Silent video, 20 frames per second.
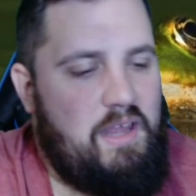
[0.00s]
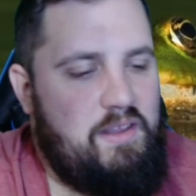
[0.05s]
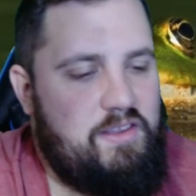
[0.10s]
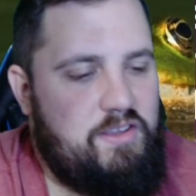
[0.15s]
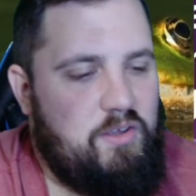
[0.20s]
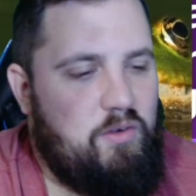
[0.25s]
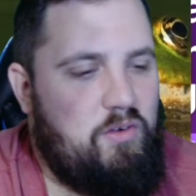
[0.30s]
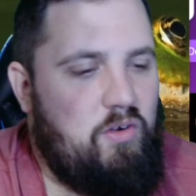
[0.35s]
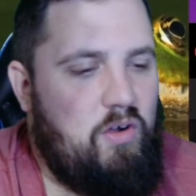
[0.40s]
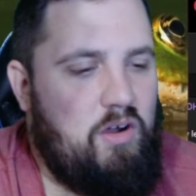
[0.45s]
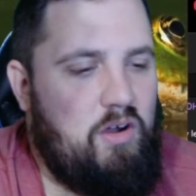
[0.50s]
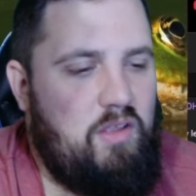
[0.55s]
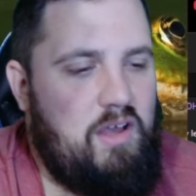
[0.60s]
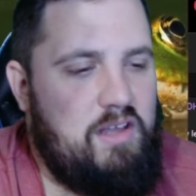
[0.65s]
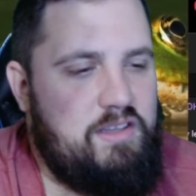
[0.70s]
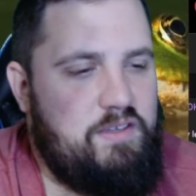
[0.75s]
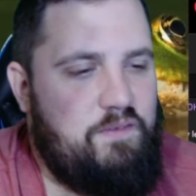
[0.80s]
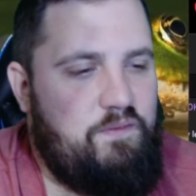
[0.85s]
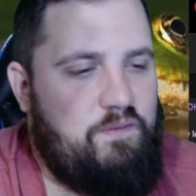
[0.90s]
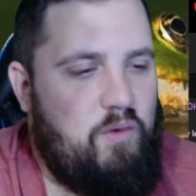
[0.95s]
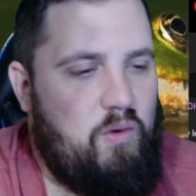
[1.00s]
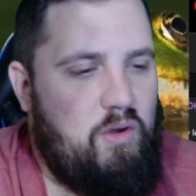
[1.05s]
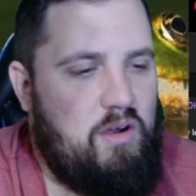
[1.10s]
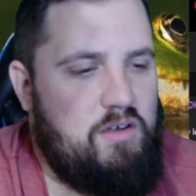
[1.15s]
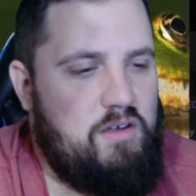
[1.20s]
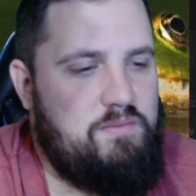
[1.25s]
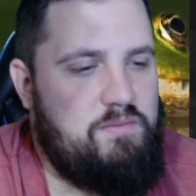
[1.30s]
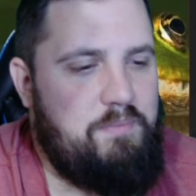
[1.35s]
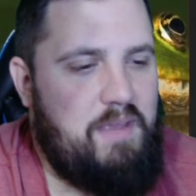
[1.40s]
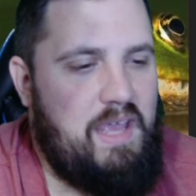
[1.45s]
So Goreclaw is a 4
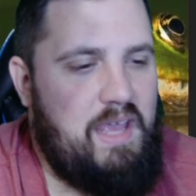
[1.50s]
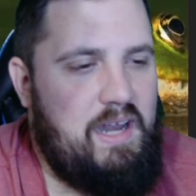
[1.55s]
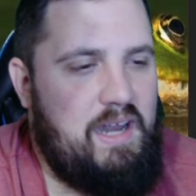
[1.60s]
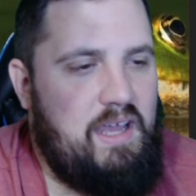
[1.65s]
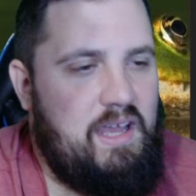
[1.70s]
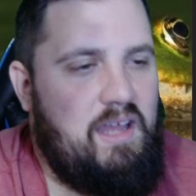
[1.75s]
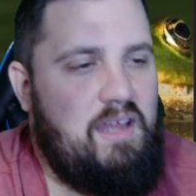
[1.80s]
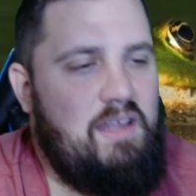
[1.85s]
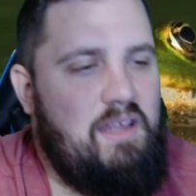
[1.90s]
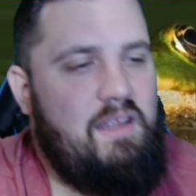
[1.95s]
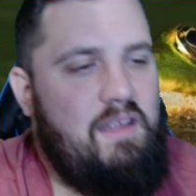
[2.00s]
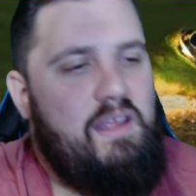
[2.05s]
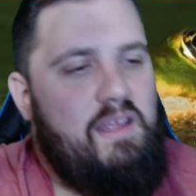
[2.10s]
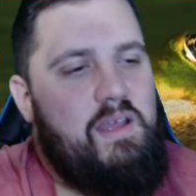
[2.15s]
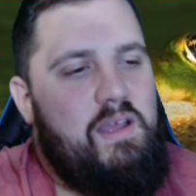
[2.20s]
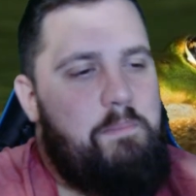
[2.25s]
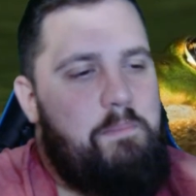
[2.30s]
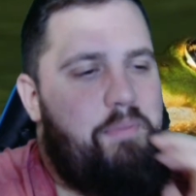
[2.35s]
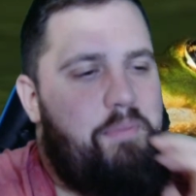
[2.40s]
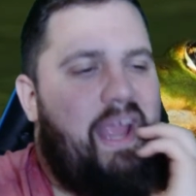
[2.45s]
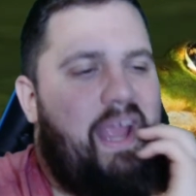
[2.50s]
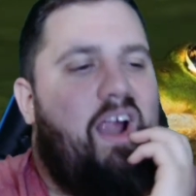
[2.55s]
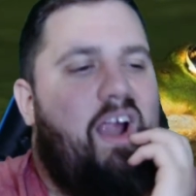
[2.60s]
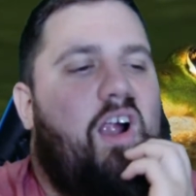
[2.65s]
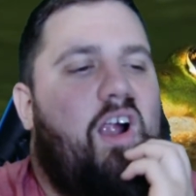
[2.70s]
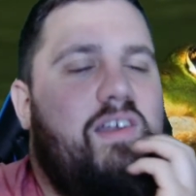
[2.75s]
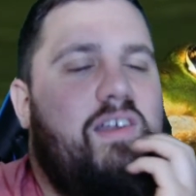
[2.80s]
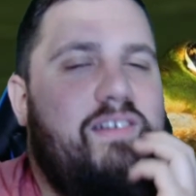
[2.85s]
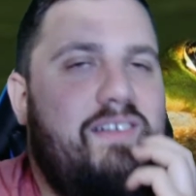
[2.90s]
mana bear.